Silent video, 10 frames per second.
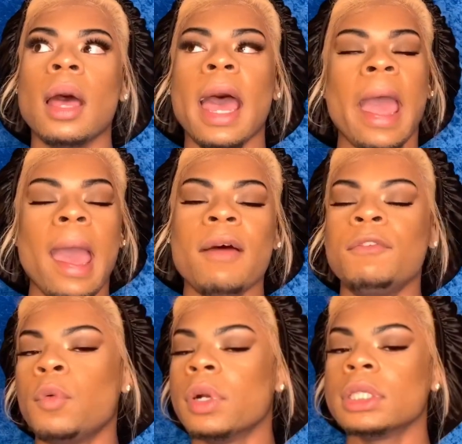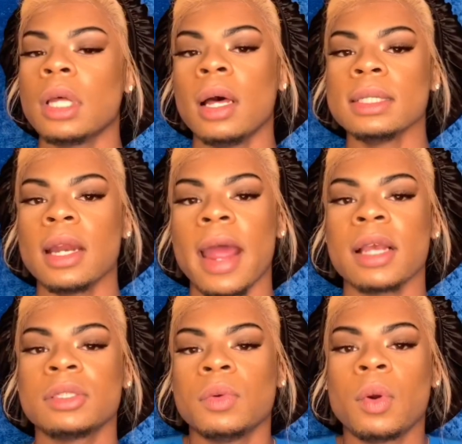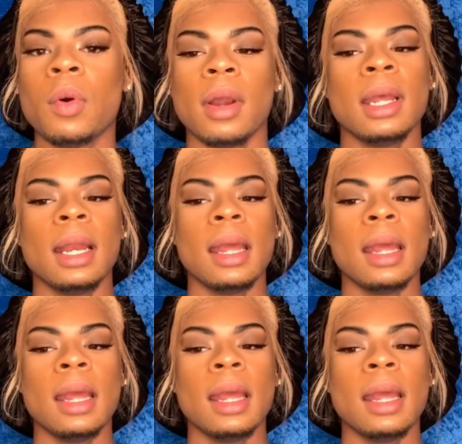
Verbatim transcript: I have four songs that are actually recorded